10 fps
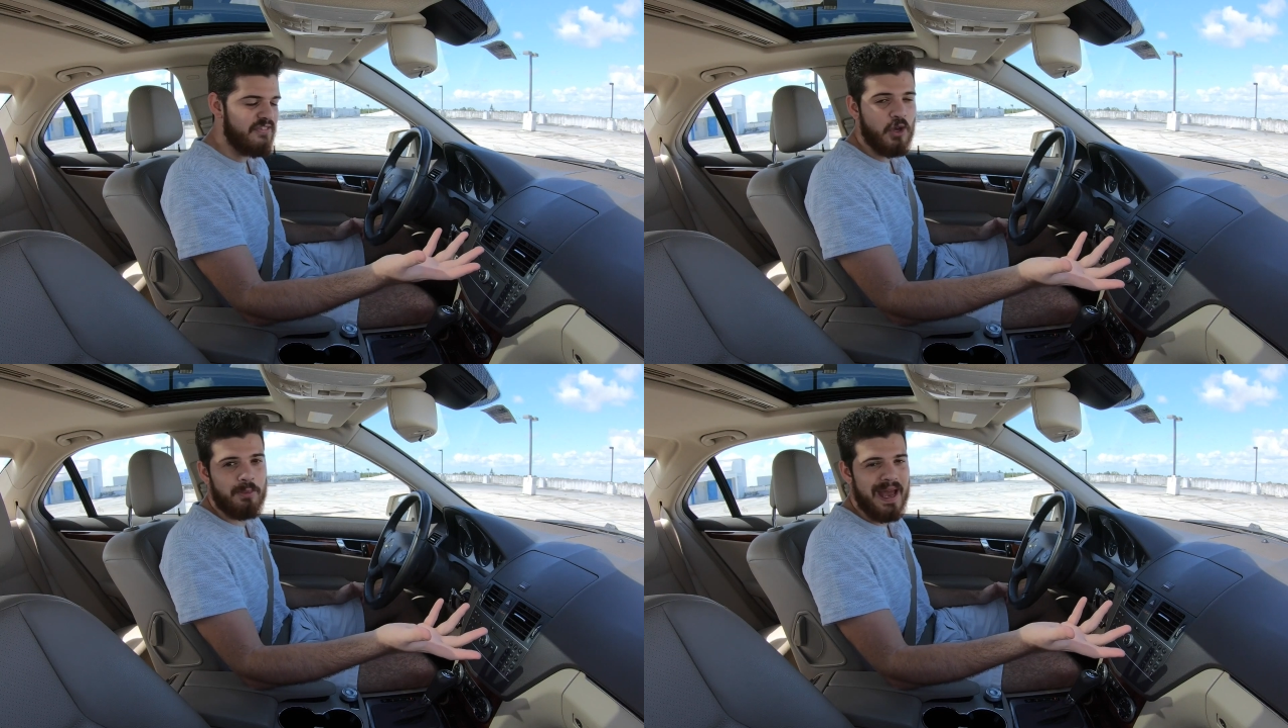of
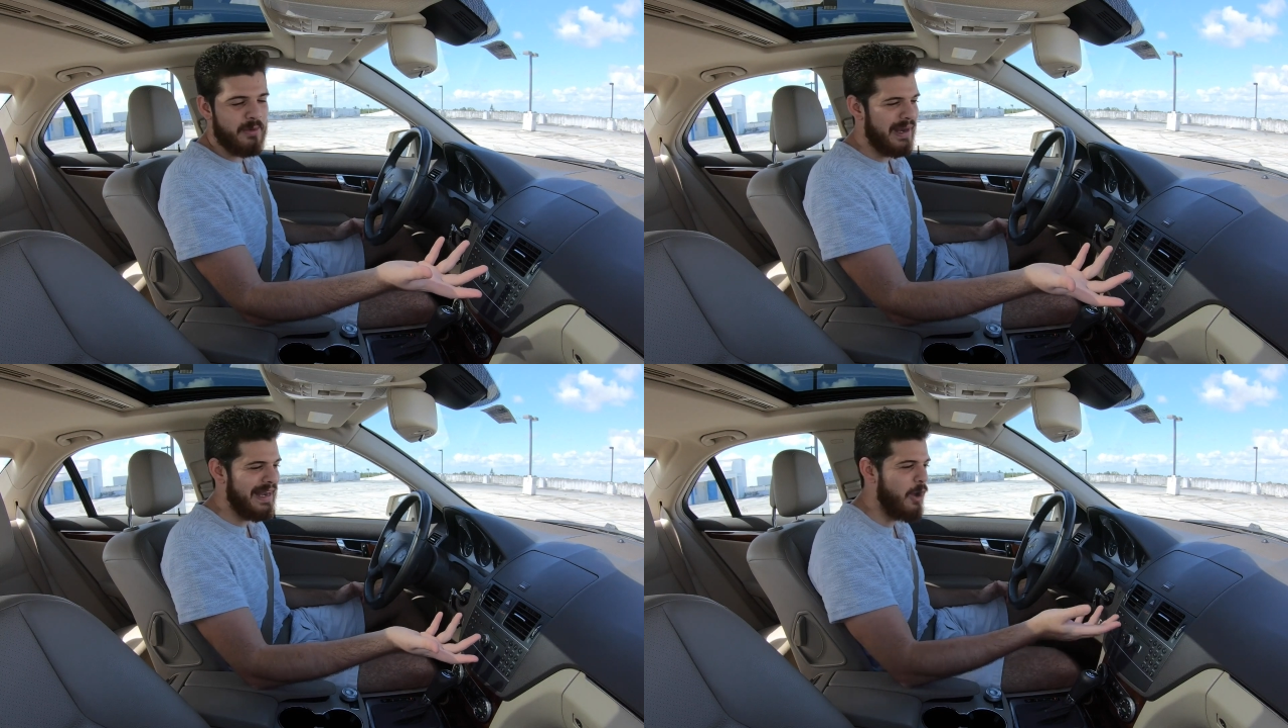feel
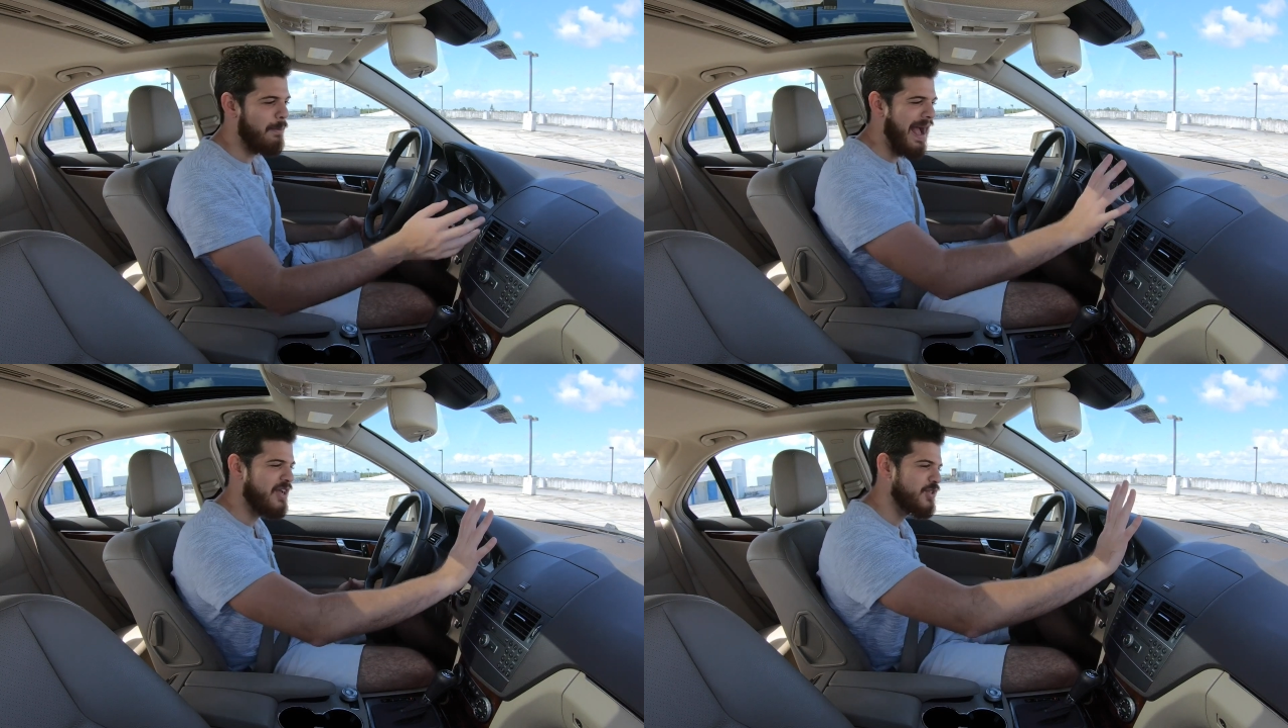bad right now
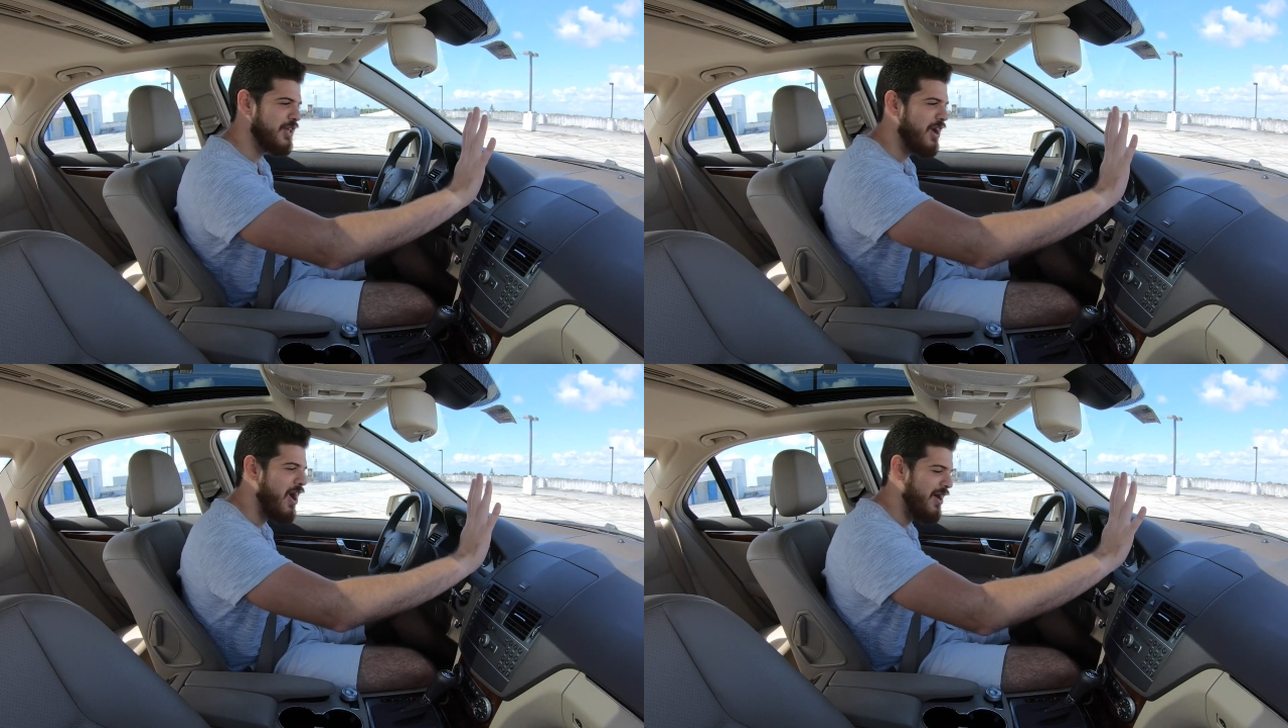
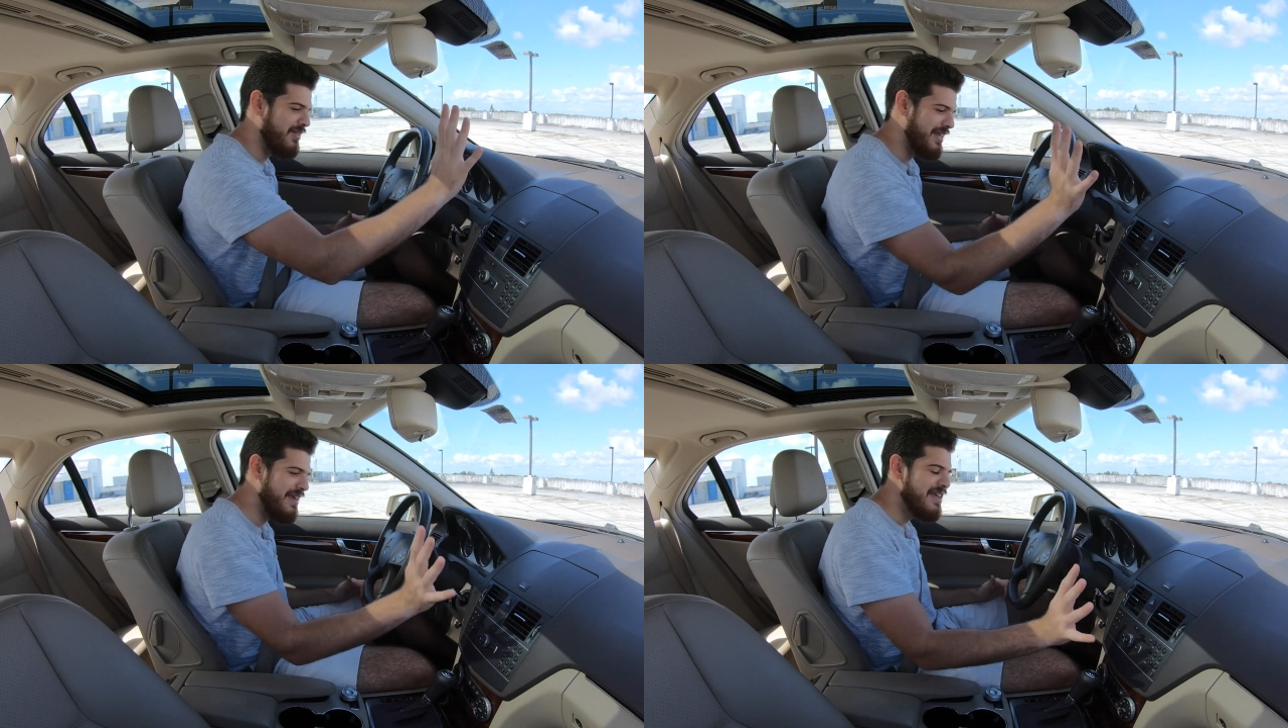bashing
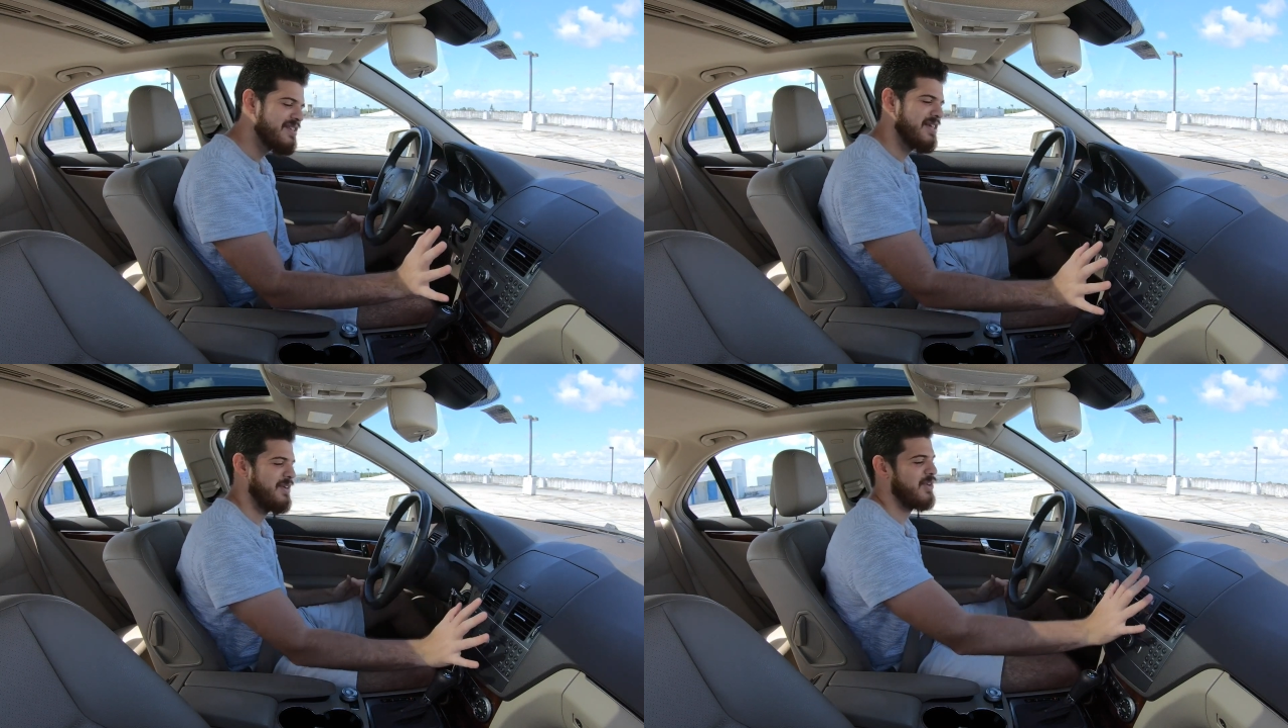on the
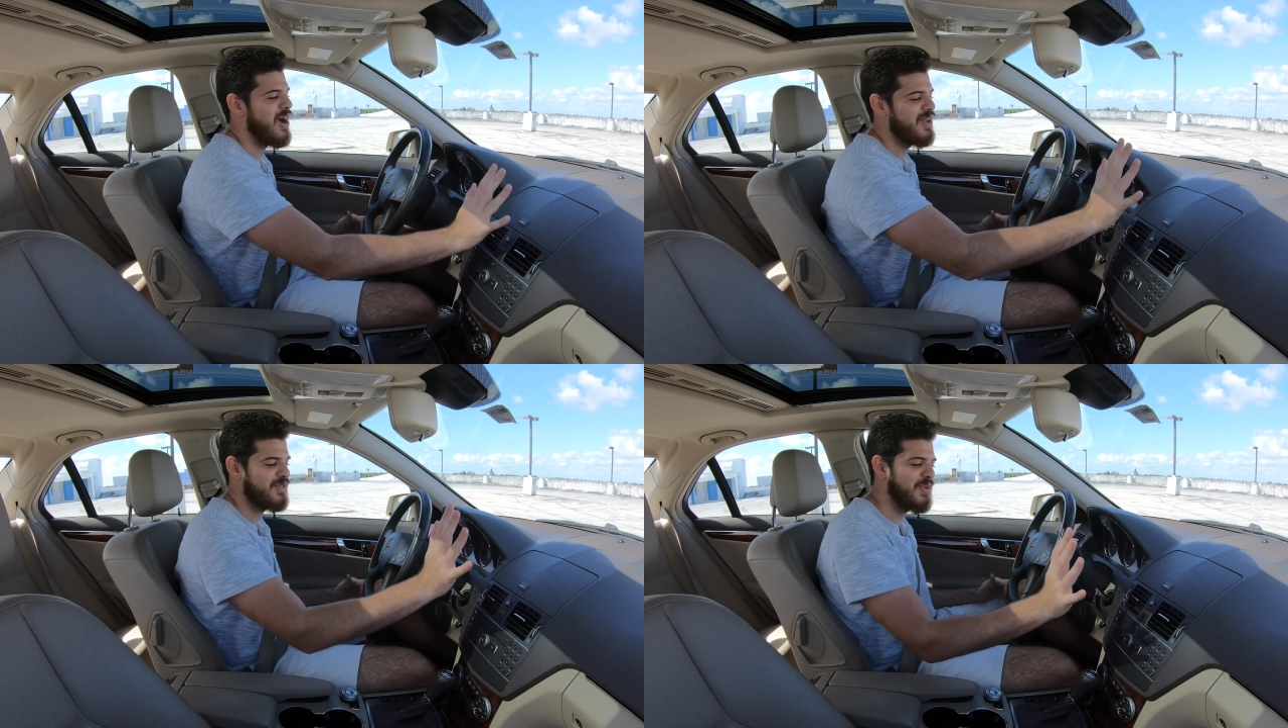center
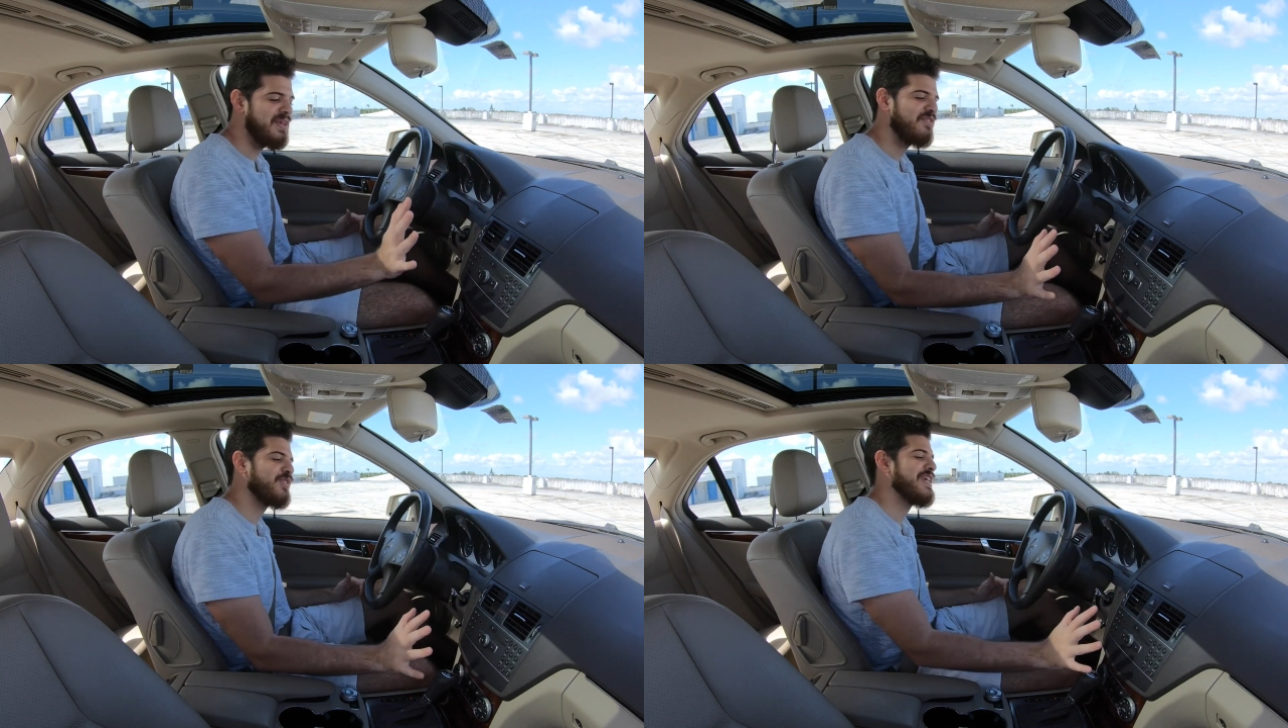console
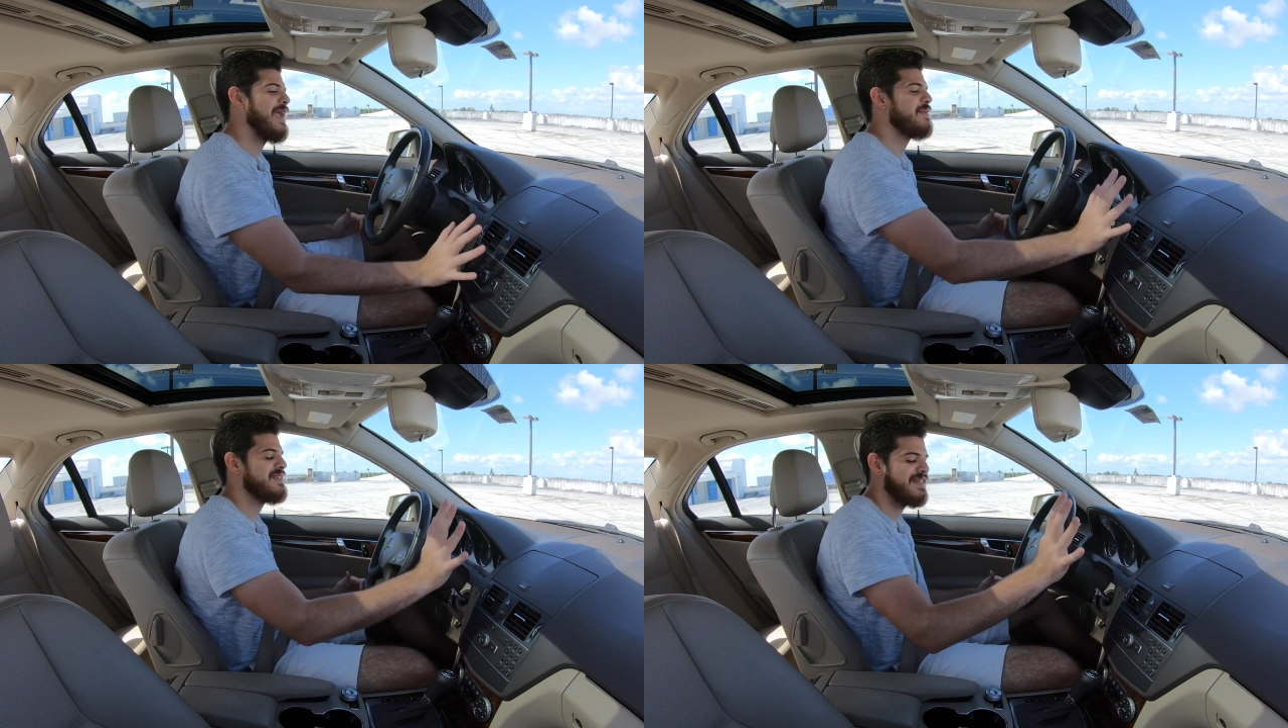
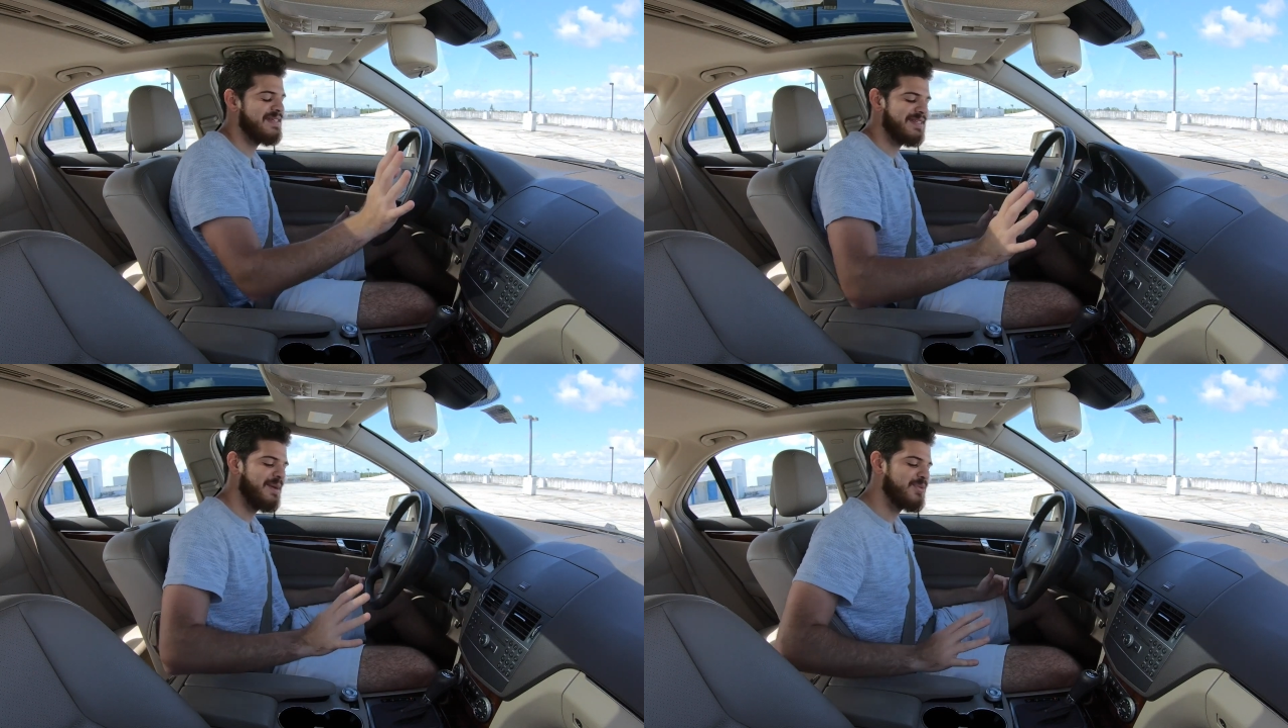infotainment
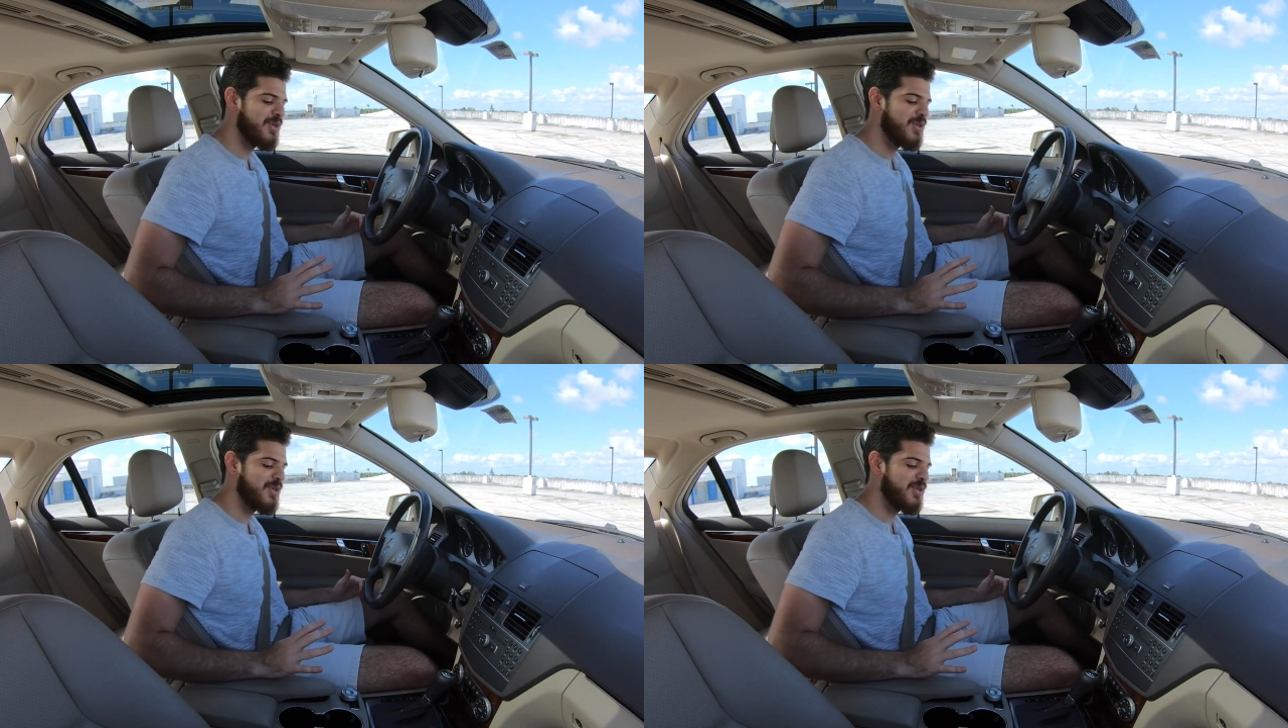system.